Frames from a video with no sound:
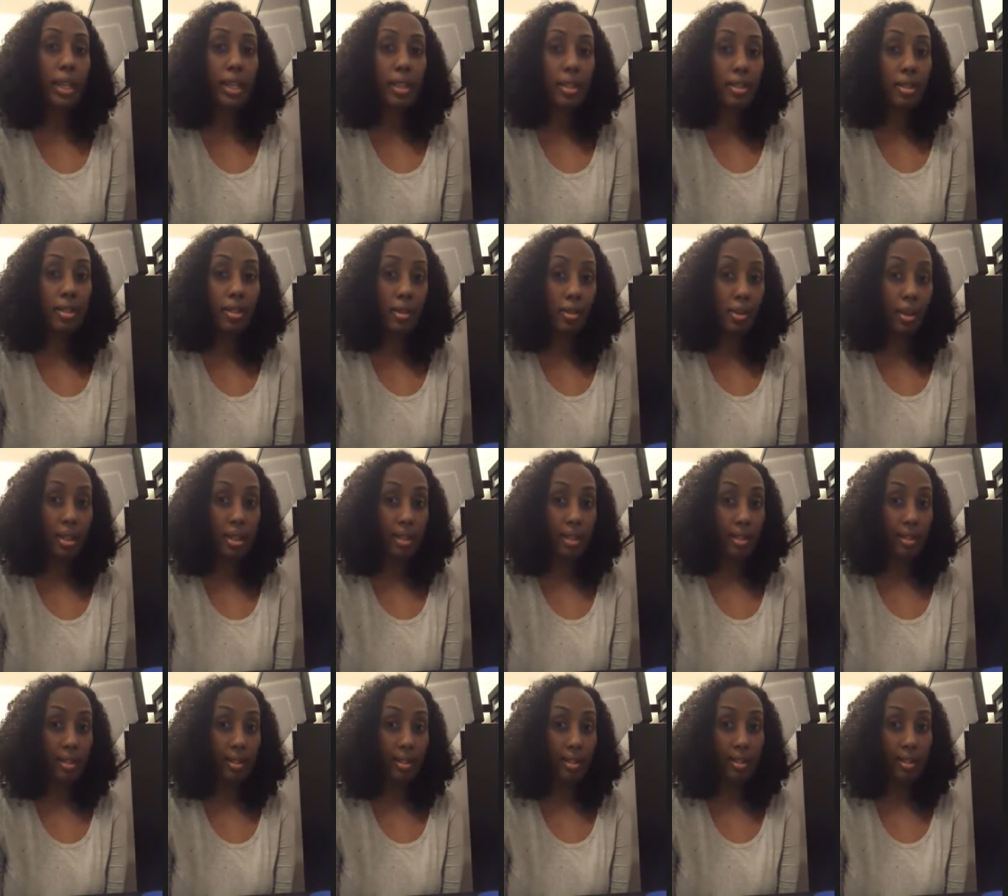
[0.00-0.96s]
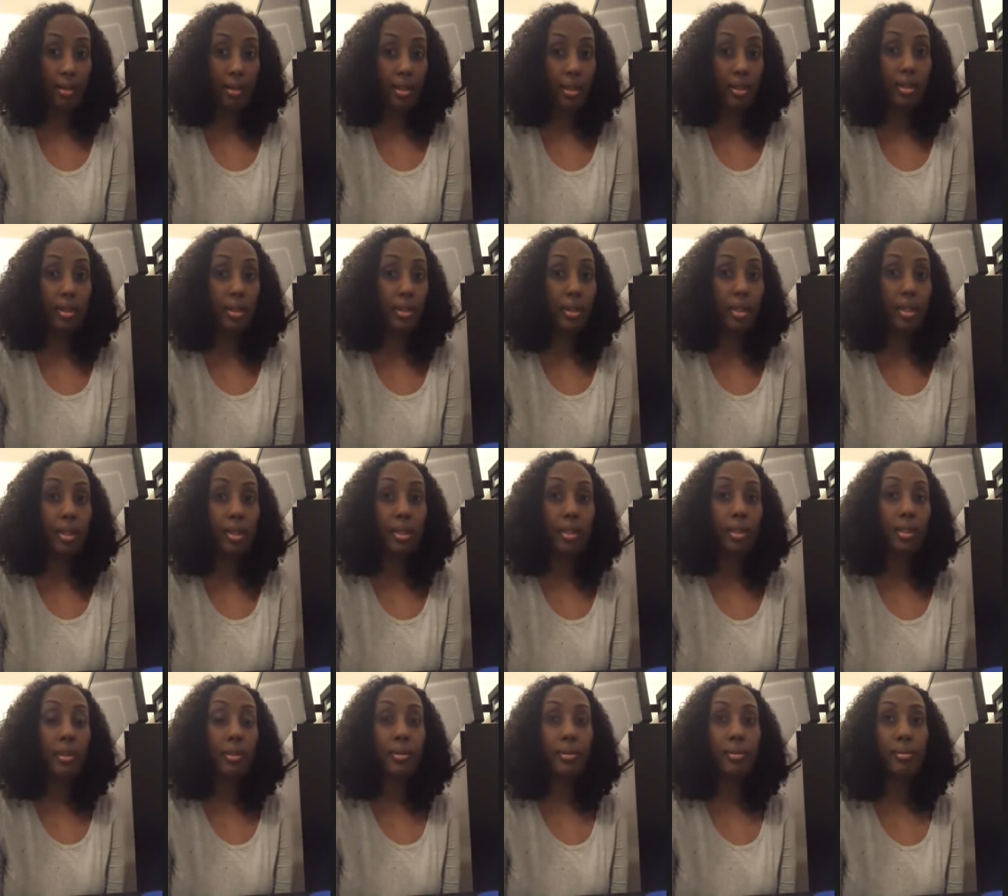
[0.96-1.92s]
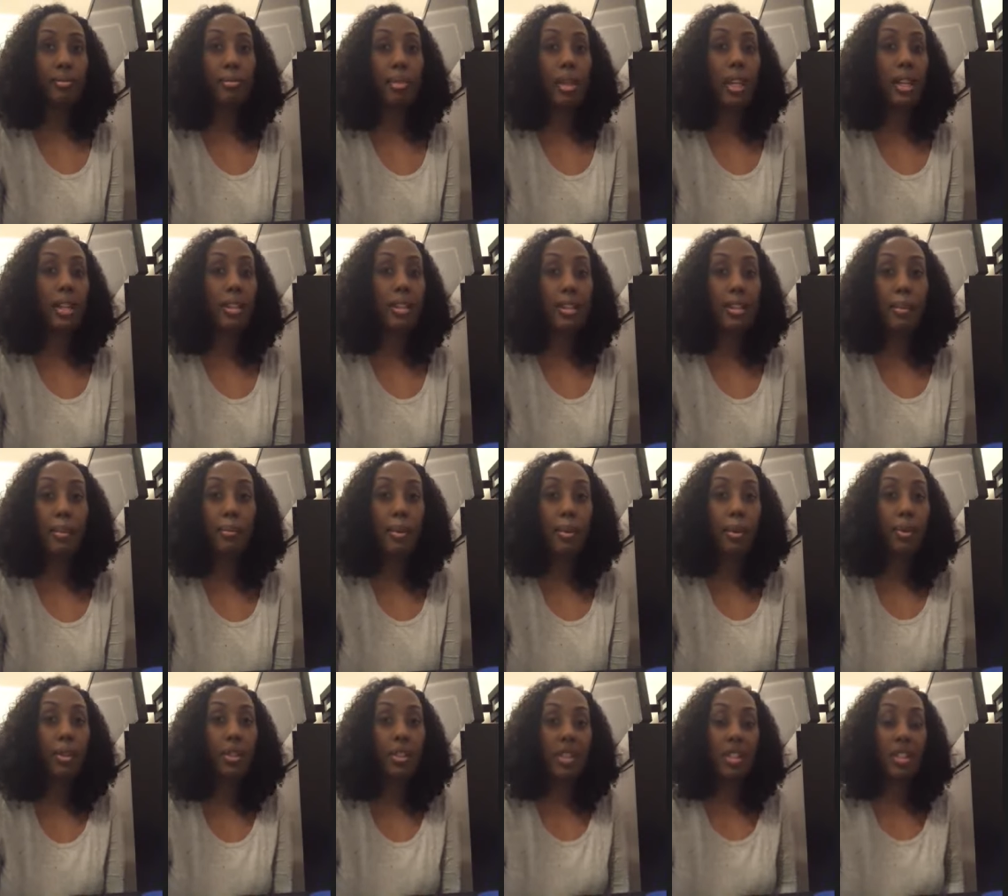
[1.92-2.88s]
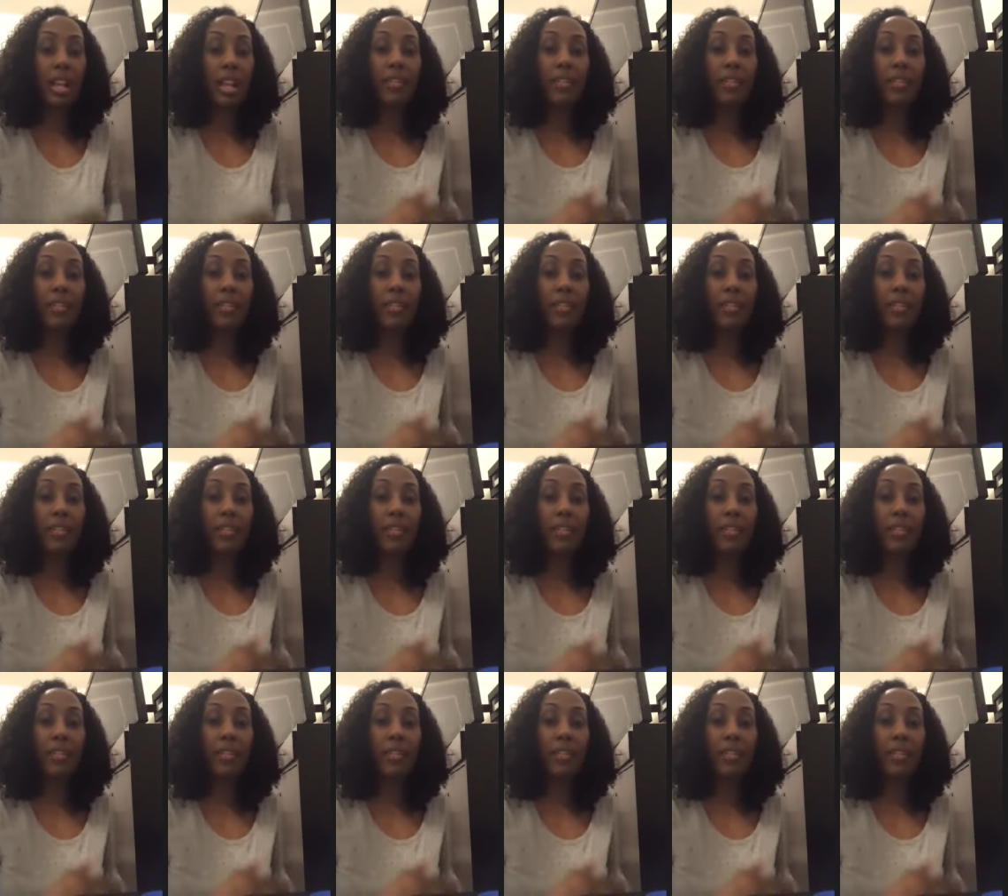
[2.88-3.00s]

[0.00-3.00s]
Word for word: can do it, you can do it too. Plain and simple. You just